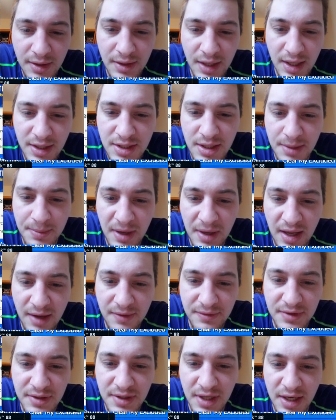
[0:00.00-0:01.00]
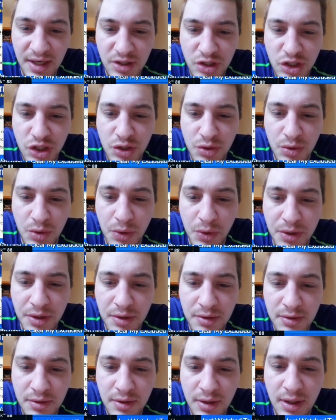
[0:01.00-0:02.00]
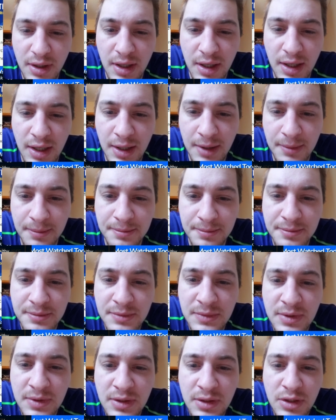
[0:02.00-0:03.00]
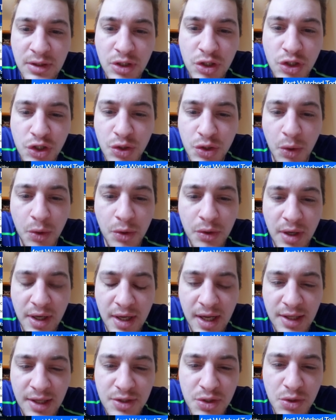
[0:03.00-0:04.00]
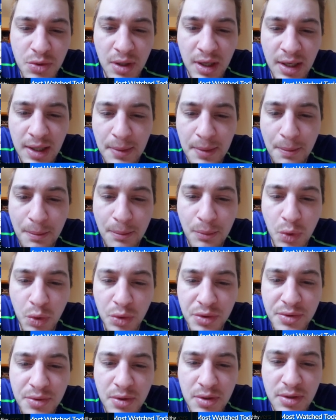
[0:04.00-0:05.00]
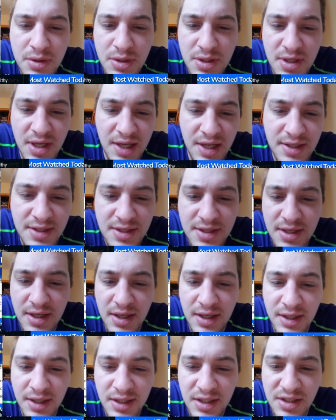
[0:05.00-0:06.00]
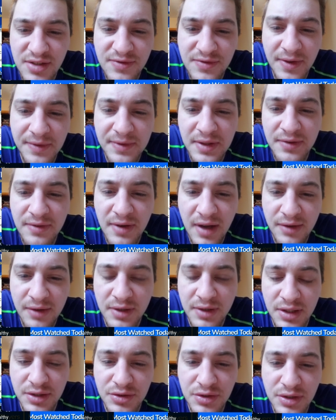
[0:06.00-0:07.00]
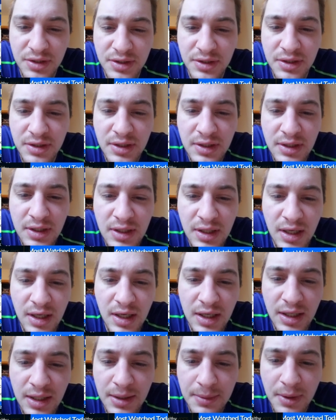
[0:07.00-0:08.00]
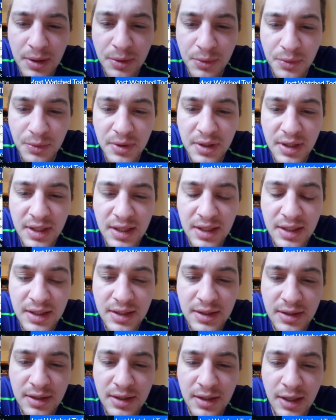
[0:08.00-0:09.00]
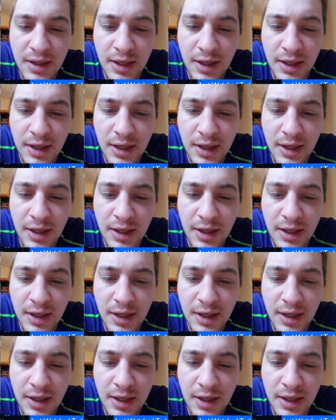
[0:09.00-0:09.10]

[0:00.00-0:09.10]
Next up, I have Dennis Schroeder. Schroeder I got to on both sites. He's 5,500. I really